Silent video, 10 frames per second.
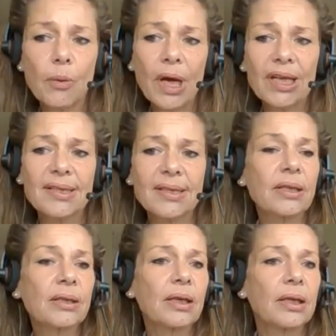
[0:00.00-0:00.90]
while
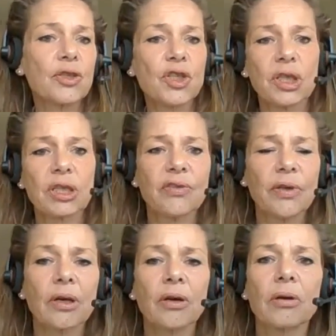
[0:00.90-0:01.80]
staying in
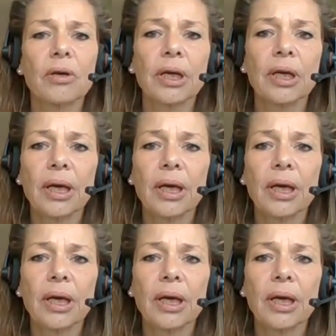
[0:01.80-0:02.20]
Geneva or